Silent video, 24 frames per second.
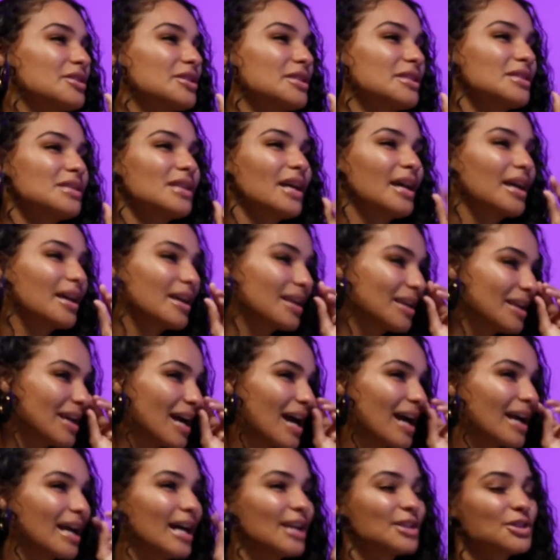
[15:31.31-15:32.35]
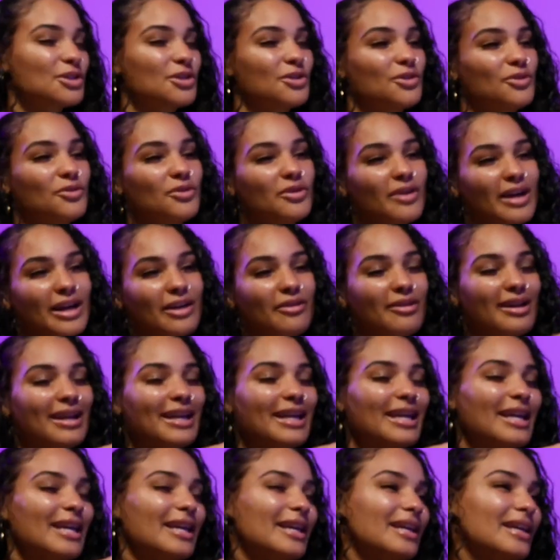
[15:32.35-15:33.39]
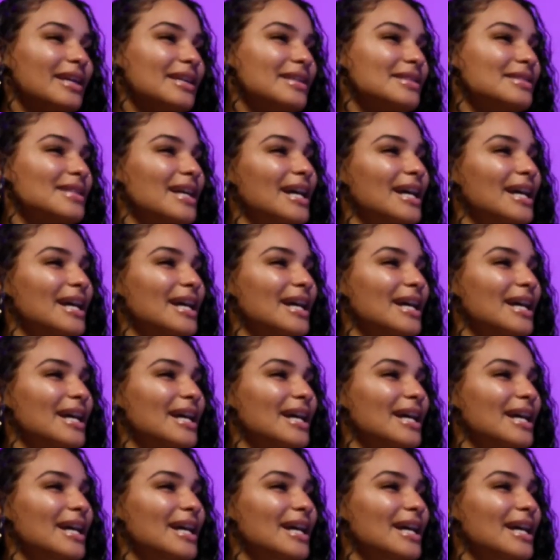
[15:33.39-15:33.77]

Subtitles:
She's like, yeah, I got 2 great grandkids.